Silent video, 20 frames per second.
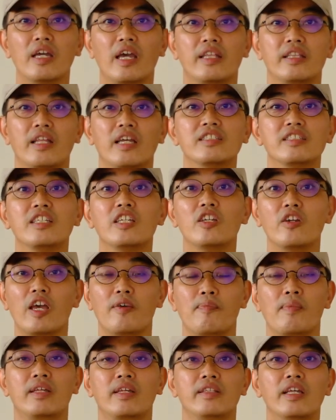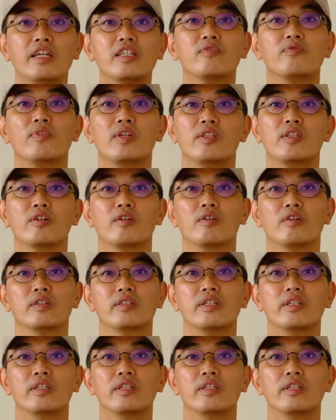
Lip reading: and I see you at my next video.